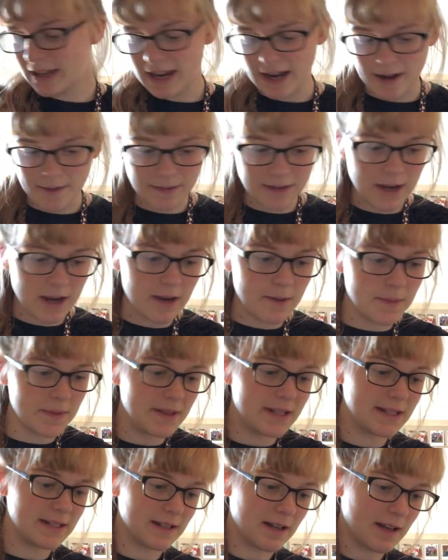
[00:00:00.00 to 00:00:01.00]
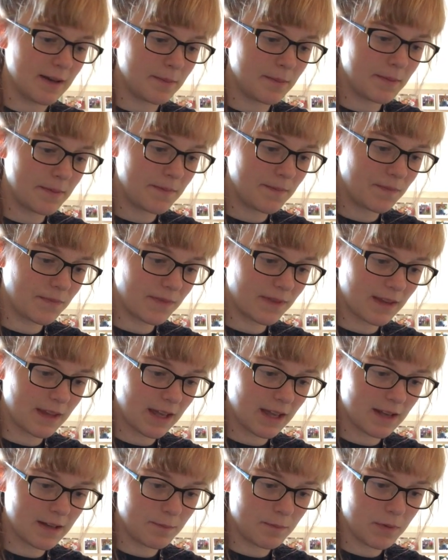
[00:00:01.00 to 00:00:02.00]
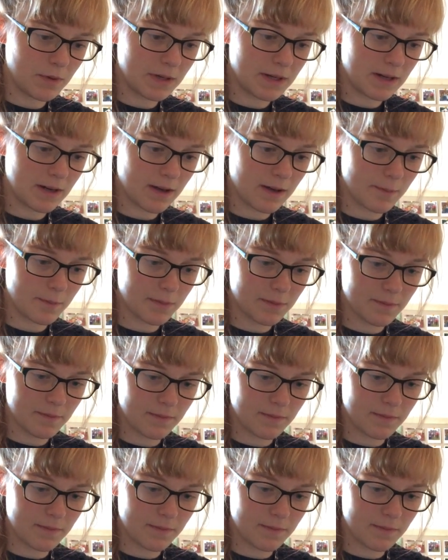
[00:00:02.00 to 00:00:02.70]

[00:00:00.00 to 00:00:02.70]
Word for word: okay, I'm gonna open this up and put it up.